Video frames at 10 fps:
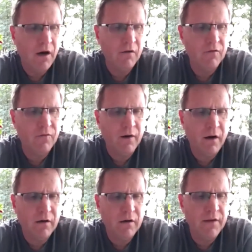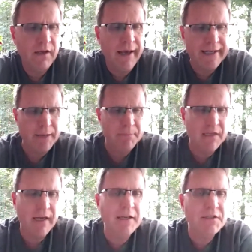of uh, the
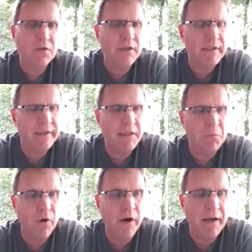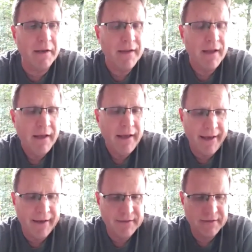NMDA circuit in the brain.
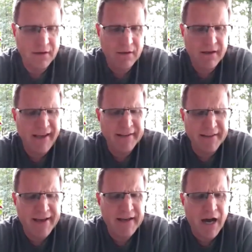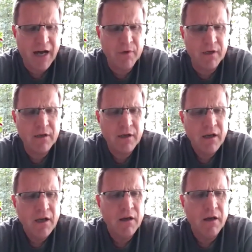And, uh, and that got me,
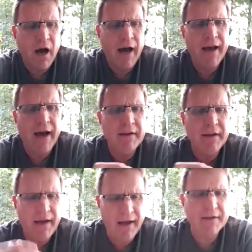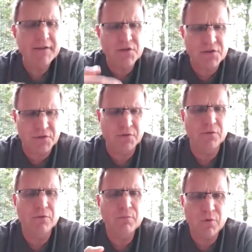I, I, had
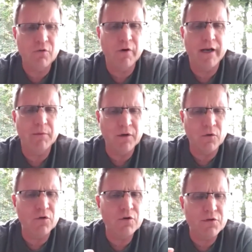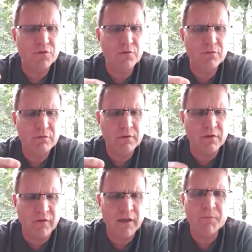to program in order to
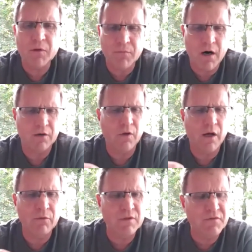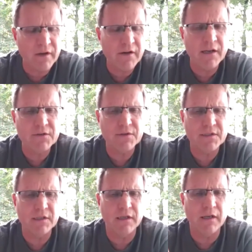develop the model. I was very
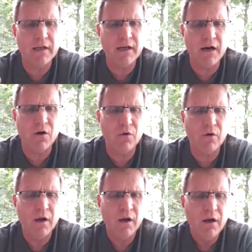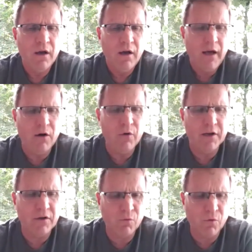interested in how, how
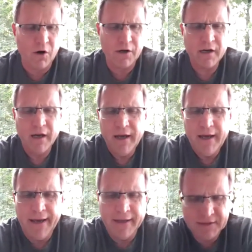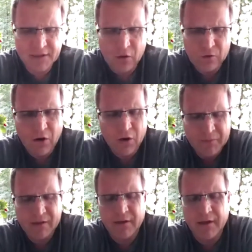it could work. And so
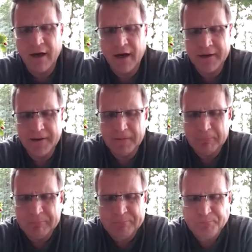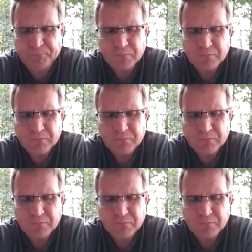ultimately I um,